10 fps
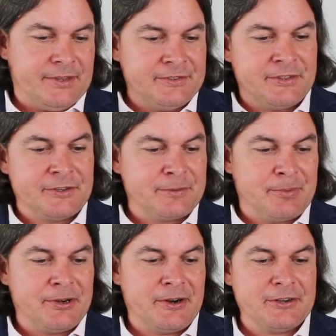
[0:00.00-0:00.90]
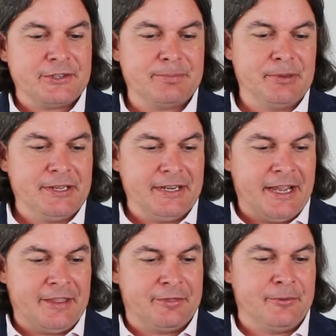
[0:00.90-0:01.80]
so there's a pretty hard split
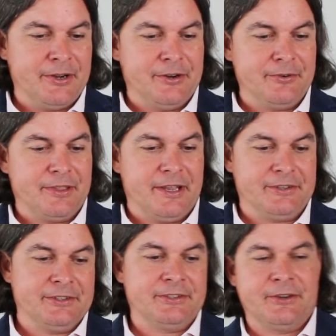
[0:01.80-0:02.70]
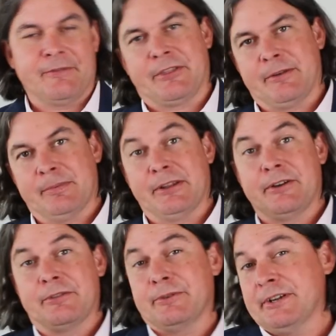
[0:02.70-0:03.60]
at 300,000. So everything
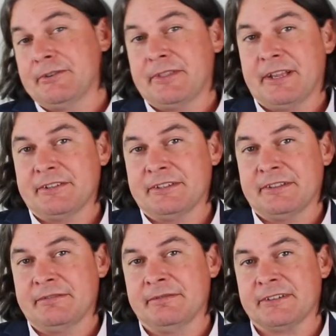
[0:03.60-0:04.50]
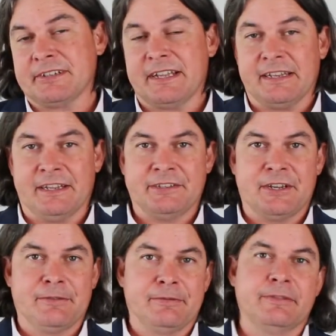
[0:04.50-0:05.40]
below 300,000, there's a lot less
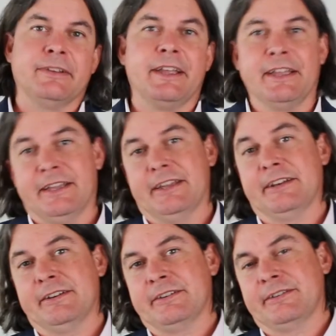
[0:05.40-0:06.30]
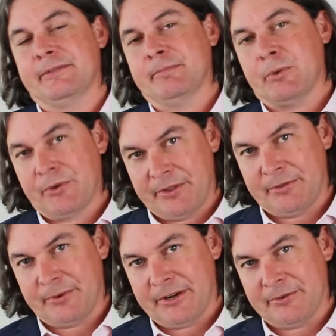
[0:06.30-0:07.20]
of, and more than
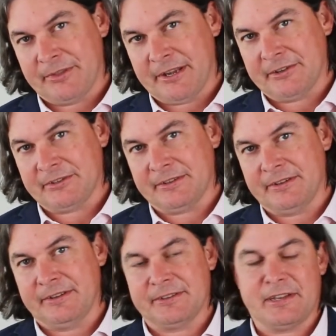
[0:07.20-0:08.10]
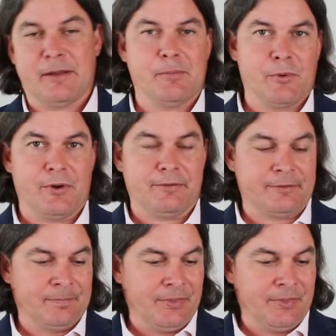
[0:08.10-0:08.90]
300,000, there's a lot more of.